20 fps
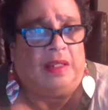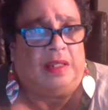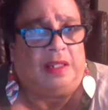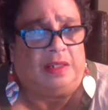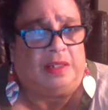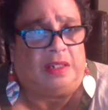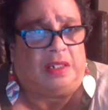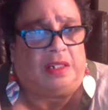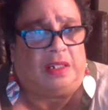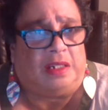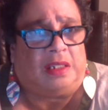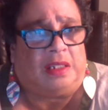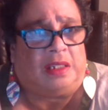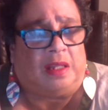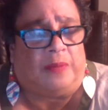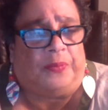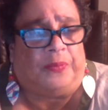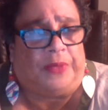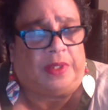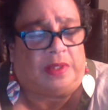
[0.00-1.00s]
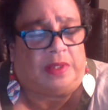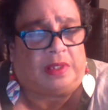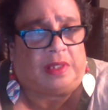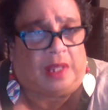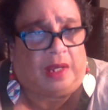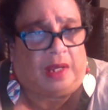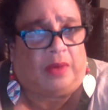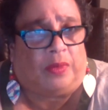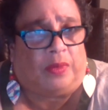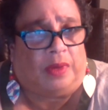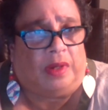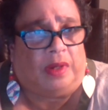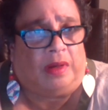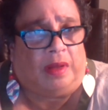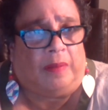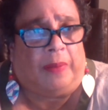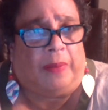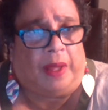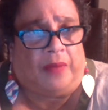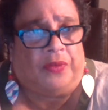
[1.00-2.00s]
there's just something sacred
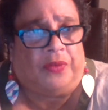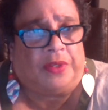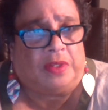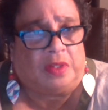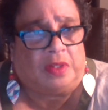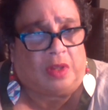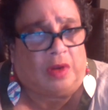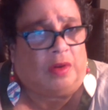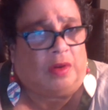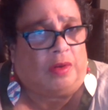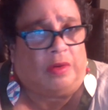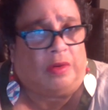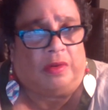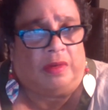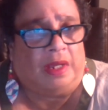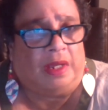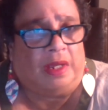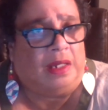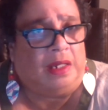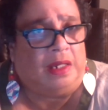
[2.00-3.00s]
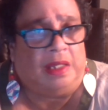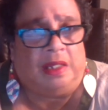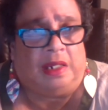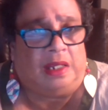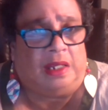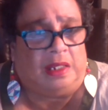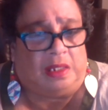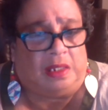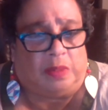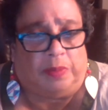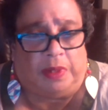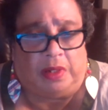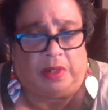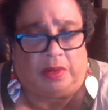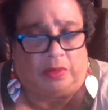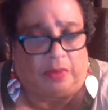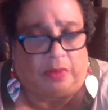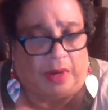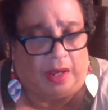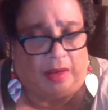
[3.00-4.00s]
about the circle, and it has been
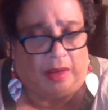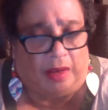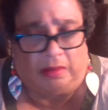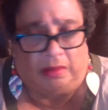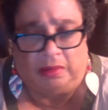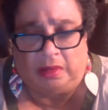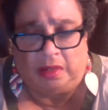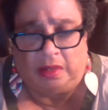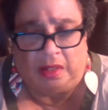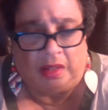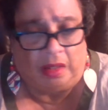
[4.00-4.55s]
around.